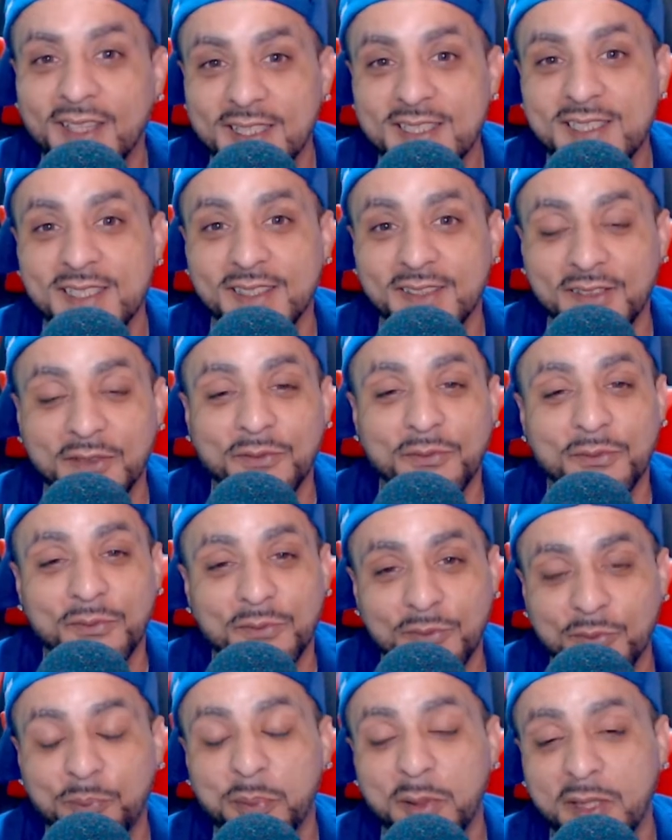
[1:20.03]

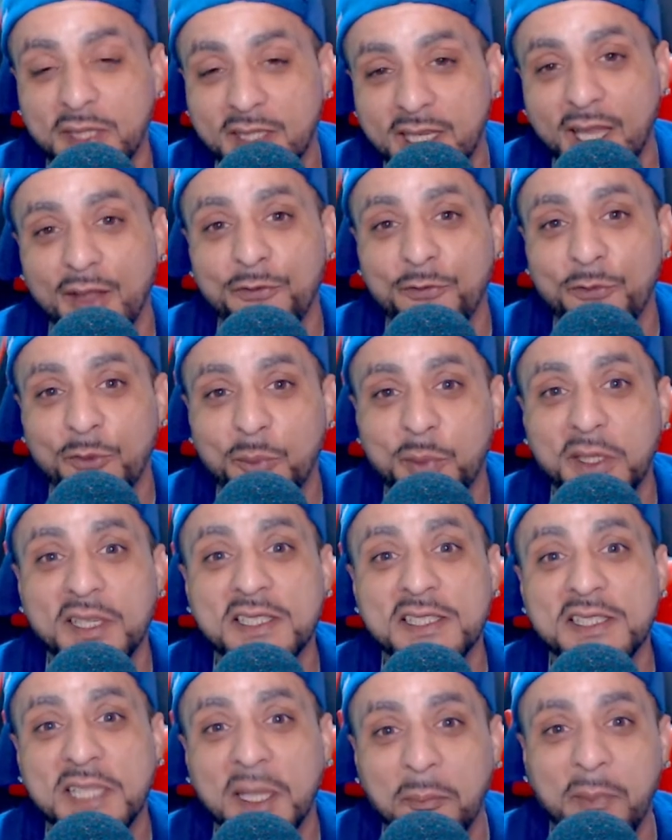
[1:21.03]
Listen, be careful,
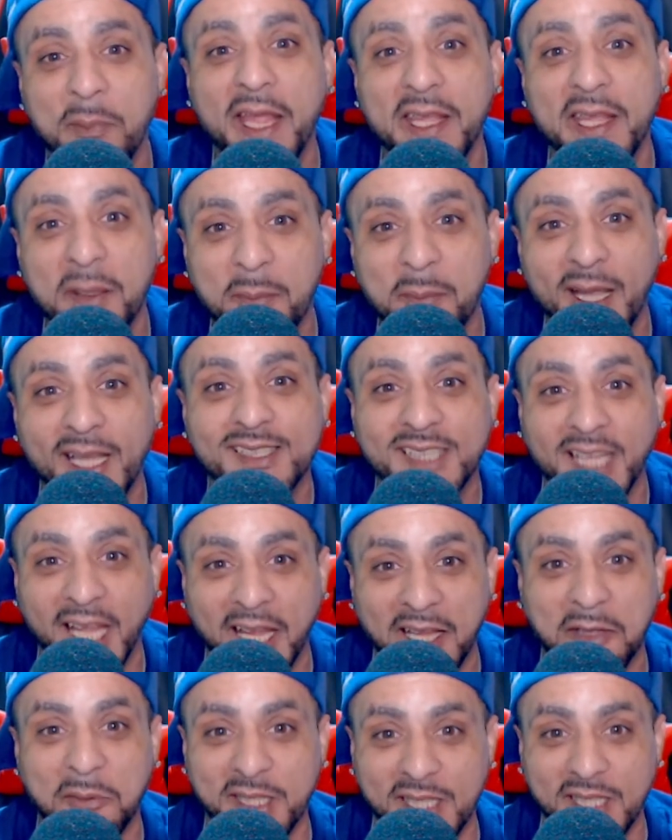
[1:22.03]
because the mayor might
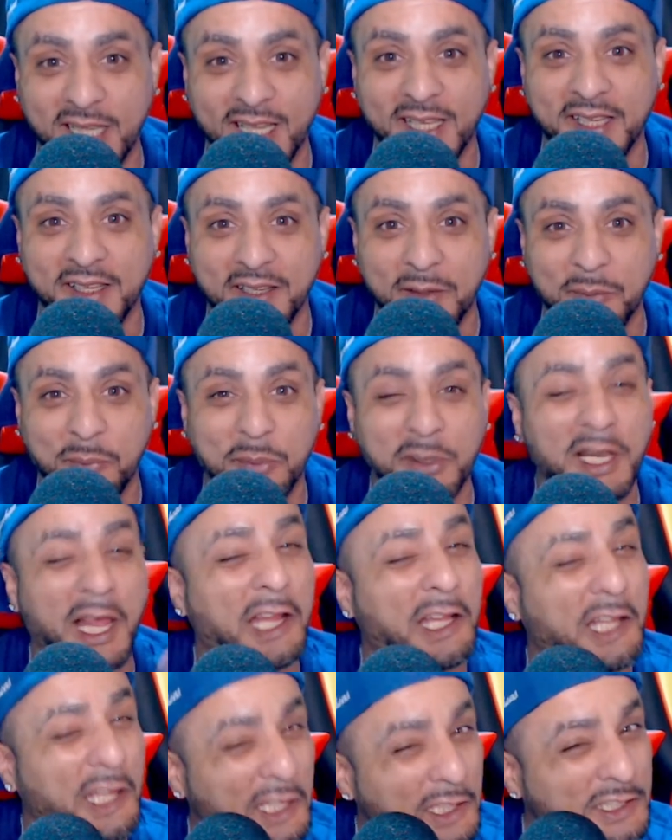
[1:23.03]
thank me later and be
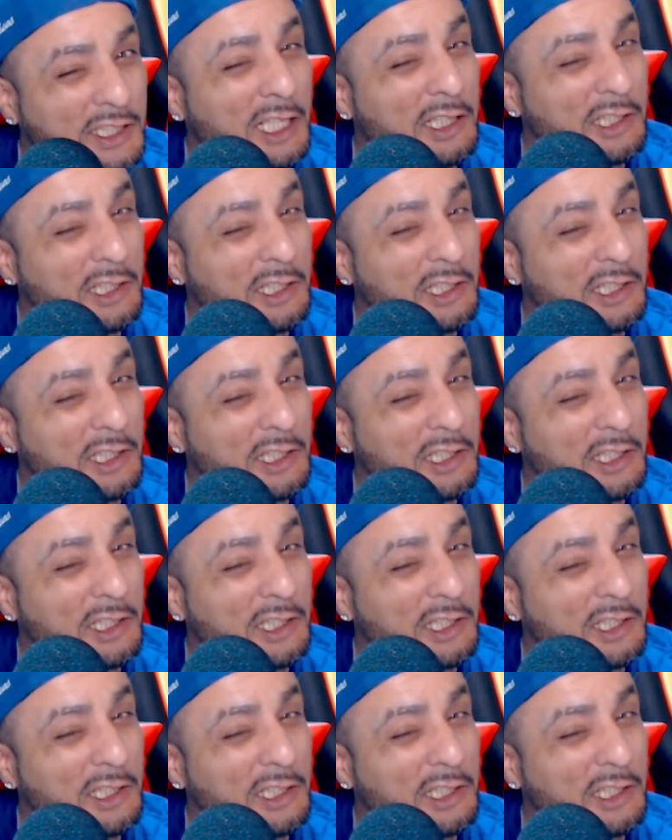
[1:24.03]
like,